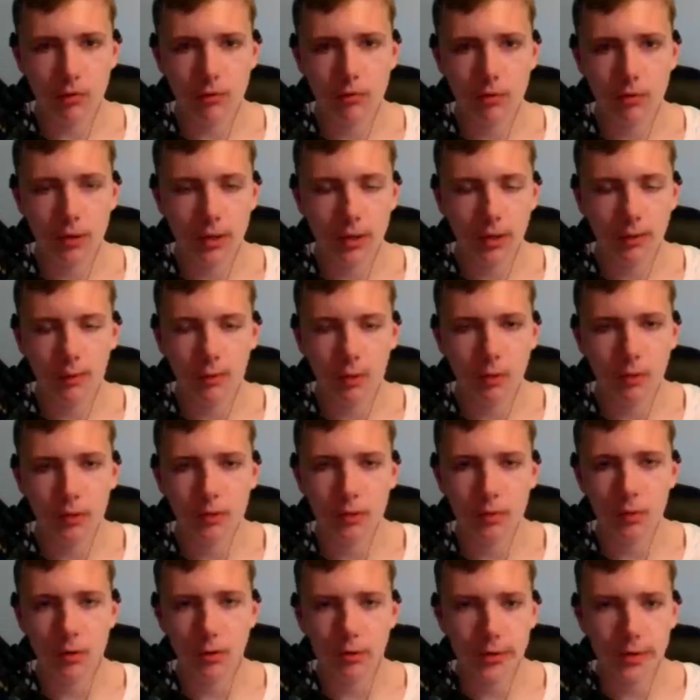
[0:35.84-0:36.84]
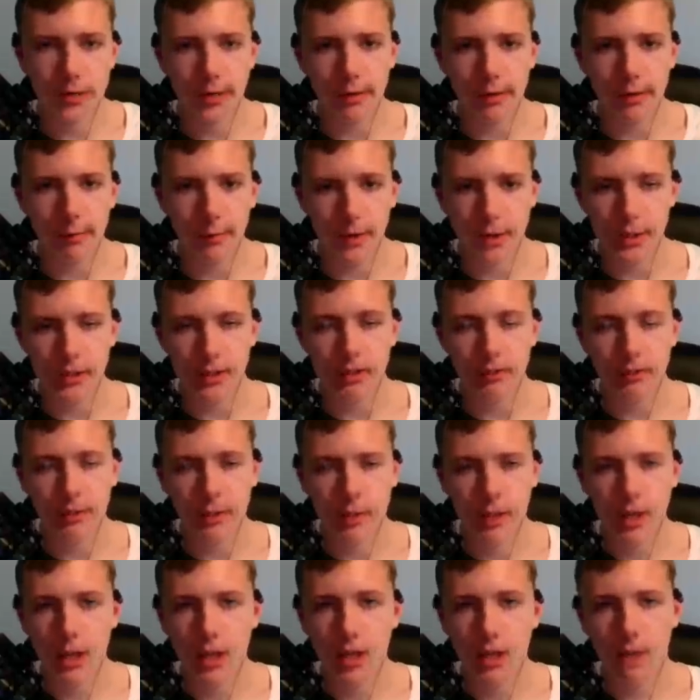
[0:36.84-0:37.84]
like I'm going to a hotel
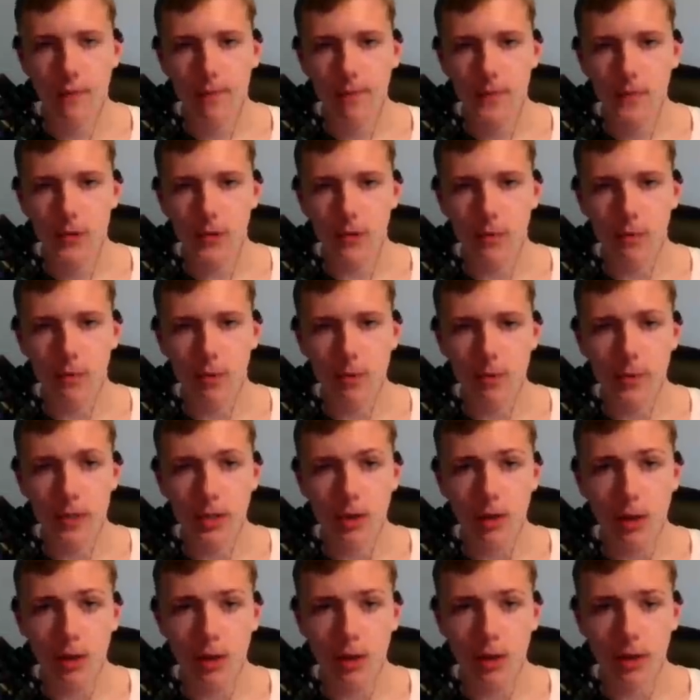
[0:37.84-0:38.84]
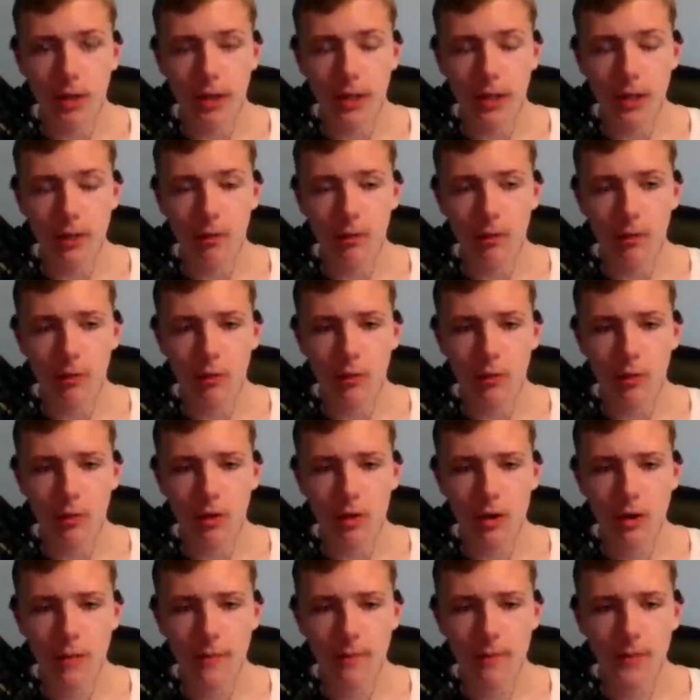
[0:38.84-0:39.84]
basically, so I'm going to be gone. I can't
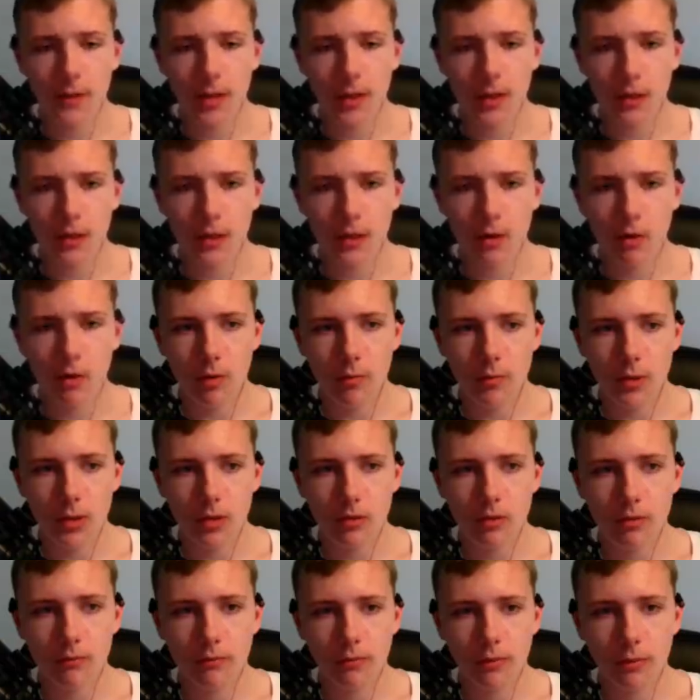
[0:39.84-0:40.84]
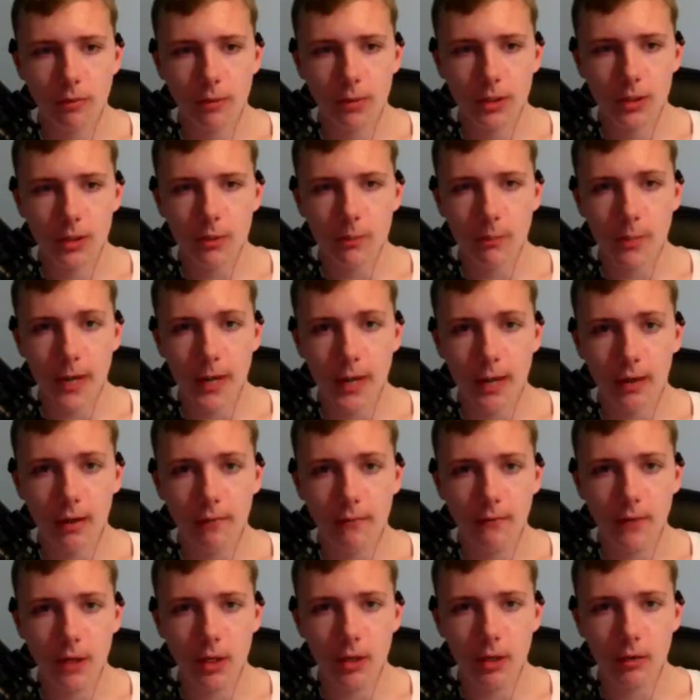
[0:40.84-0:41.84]
record, so I'm just filming some
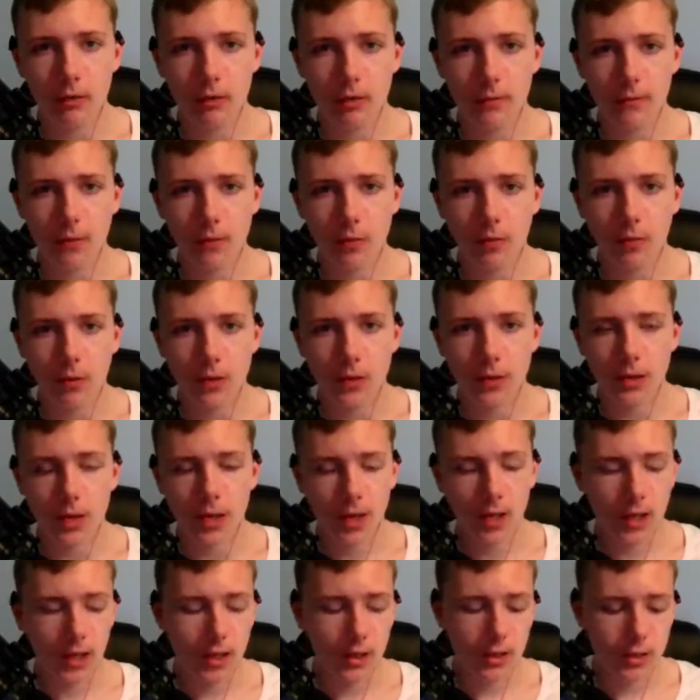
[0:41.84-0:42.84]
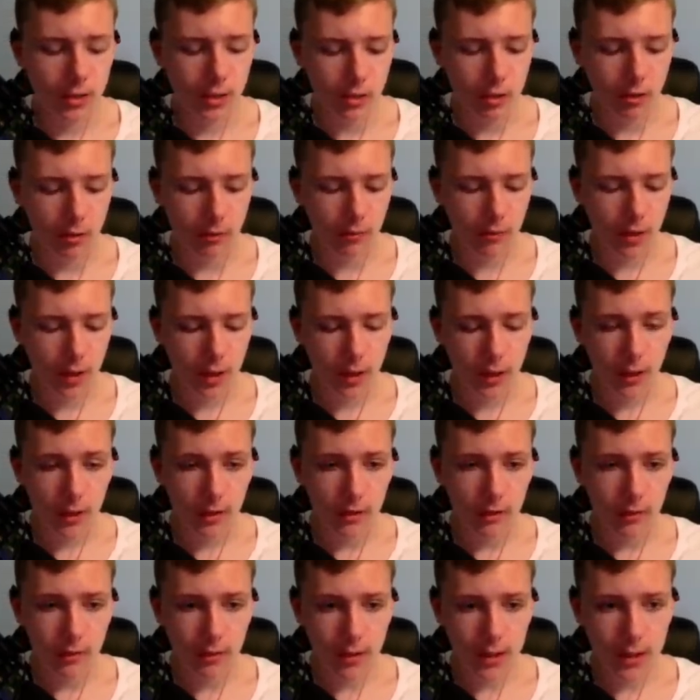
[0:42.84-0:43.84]
backup videos, of course. So
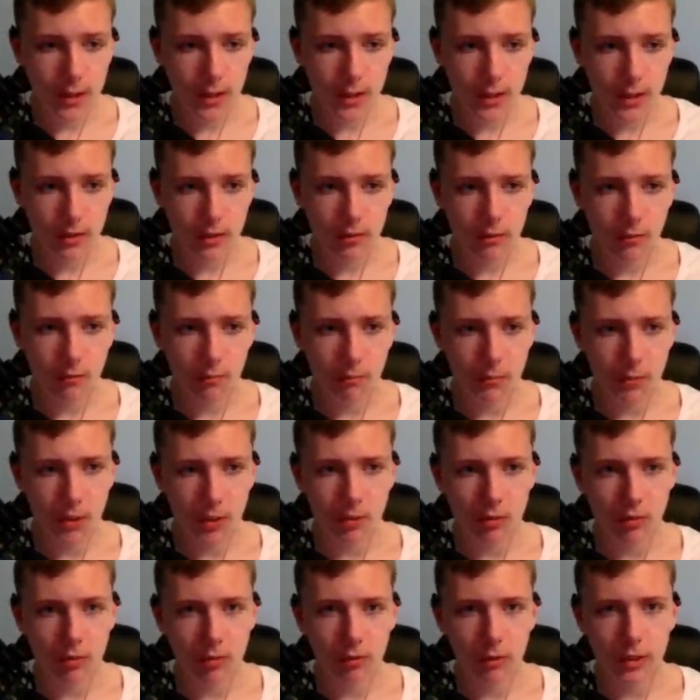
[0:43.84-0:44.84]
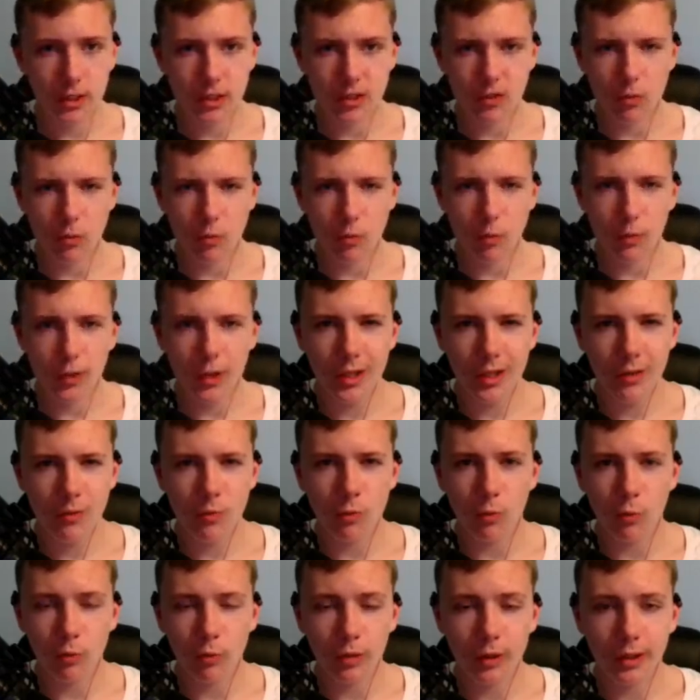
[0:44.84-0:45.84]
this mural is
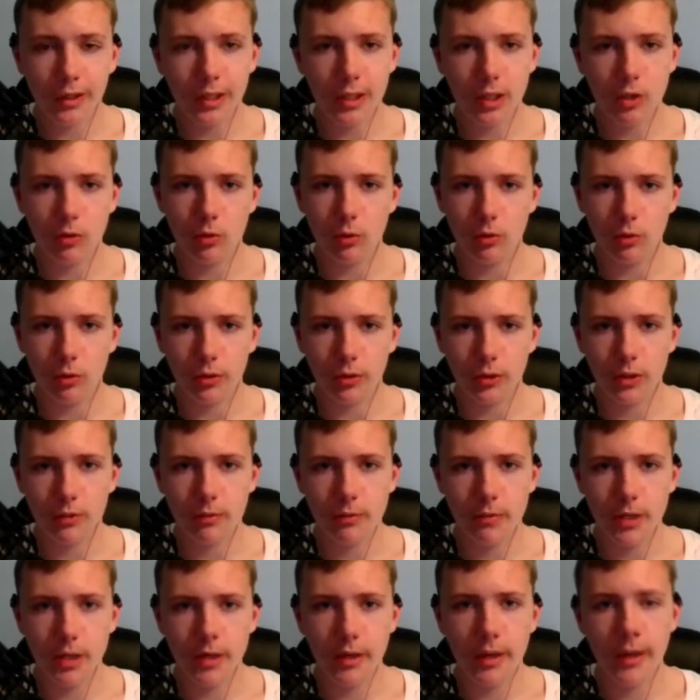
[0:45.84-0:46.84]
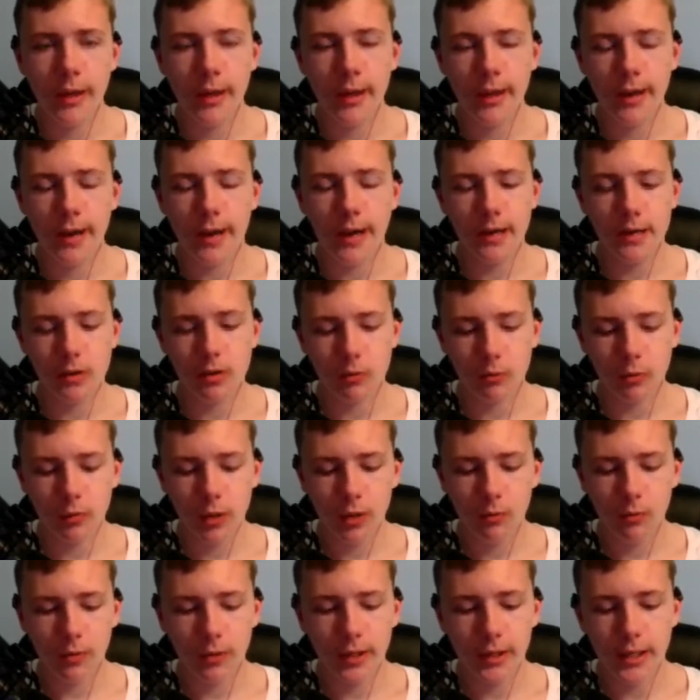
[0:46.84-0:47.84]
really cool to me, and it's a
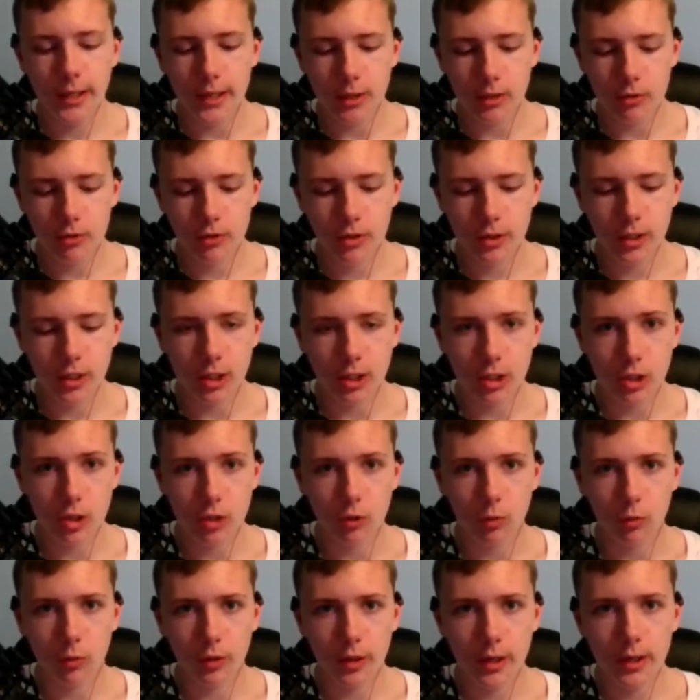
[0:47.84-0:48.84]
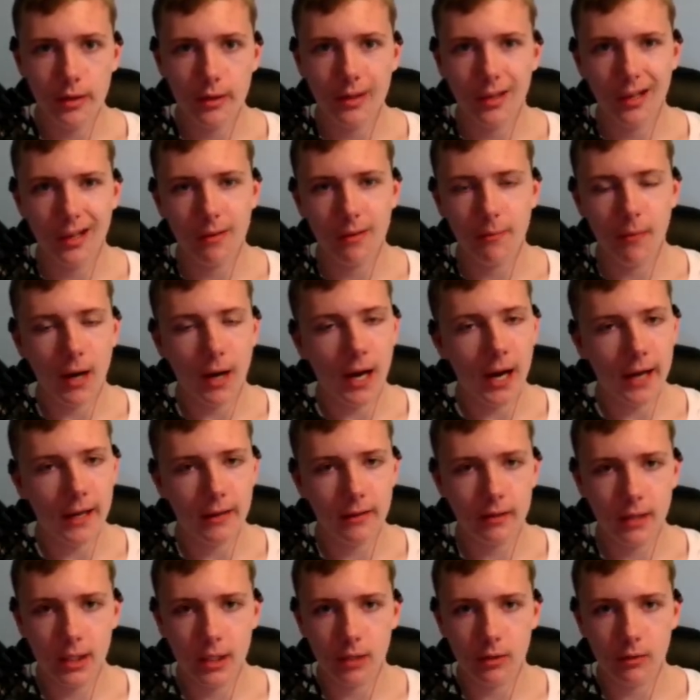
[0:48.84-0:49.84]
really interesting story that I
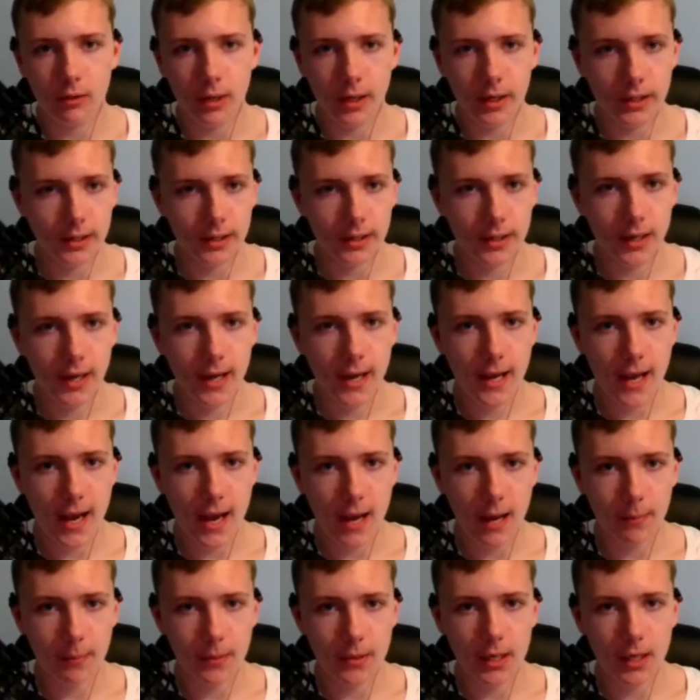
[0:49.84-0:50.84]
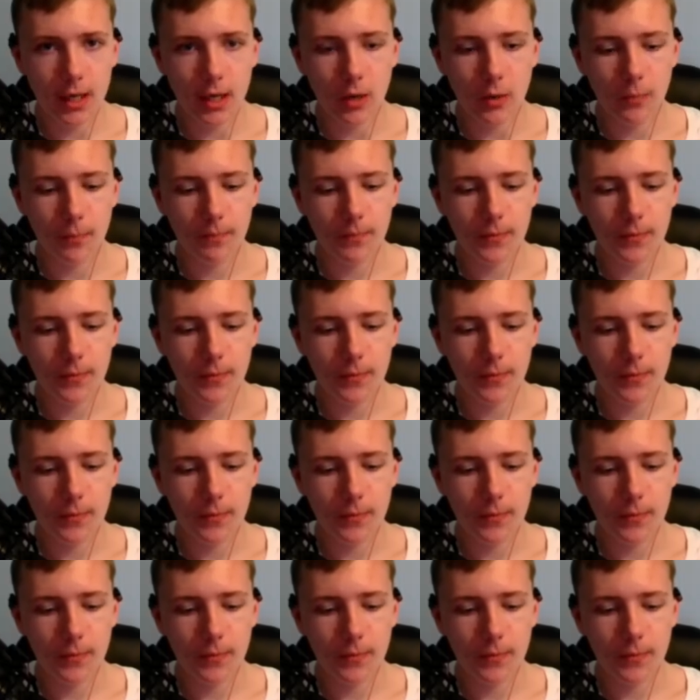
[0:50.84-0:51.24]
theorize happened. Now,